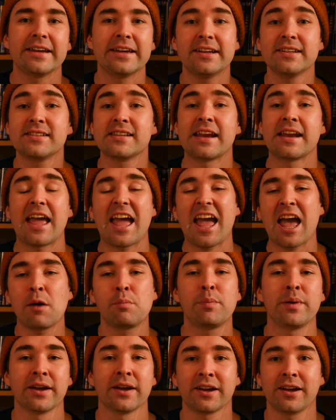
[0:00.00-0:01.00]
It is an
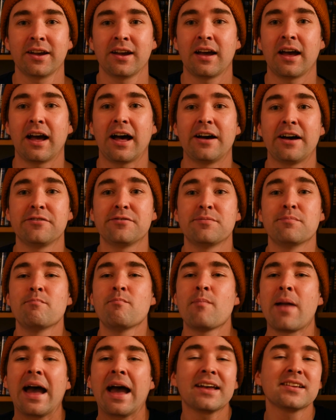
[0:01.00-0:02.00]
epic of
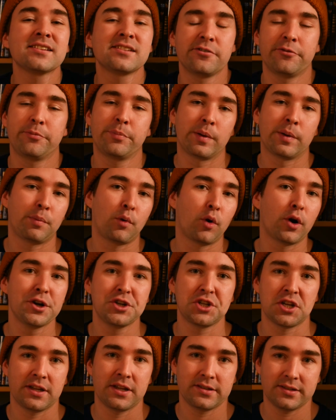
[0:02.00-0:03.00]
massive
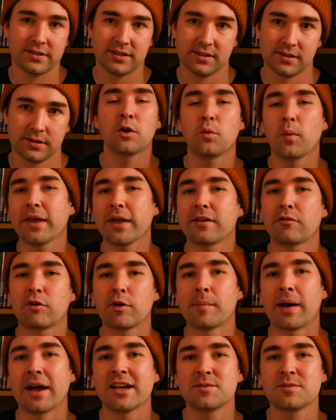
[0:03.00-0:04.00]
proportions in a way that
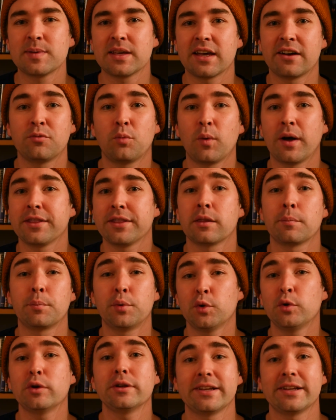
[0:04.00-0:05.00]
reminds me of what The
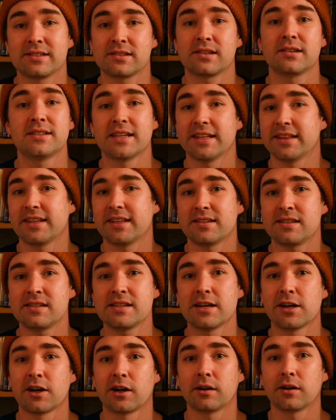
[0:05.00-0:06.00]
Brutalist did
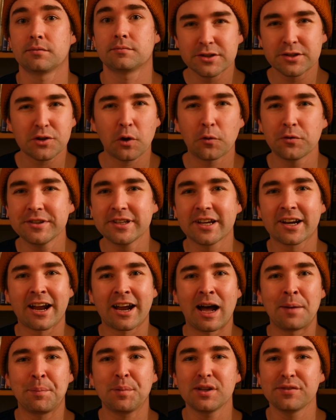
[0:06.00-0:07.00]
this year. There's only a
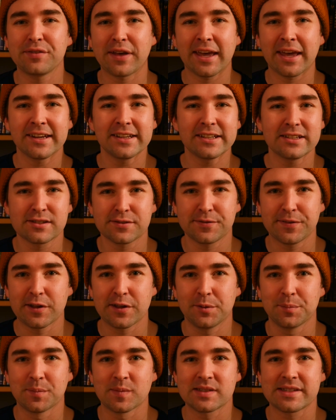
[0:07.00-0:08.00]
couple of 80s
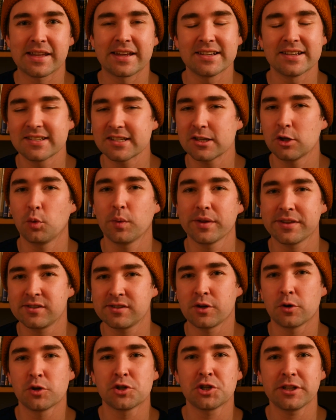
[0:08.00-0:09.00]
films that deal with
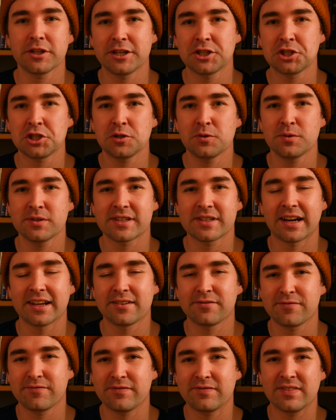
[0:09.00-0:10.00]
social issues that I
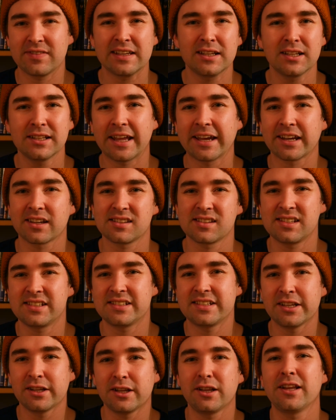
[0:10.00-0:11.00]
feel like
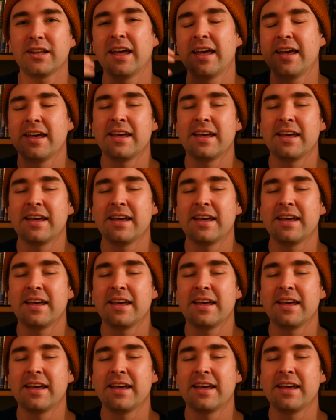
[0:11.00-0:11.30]
still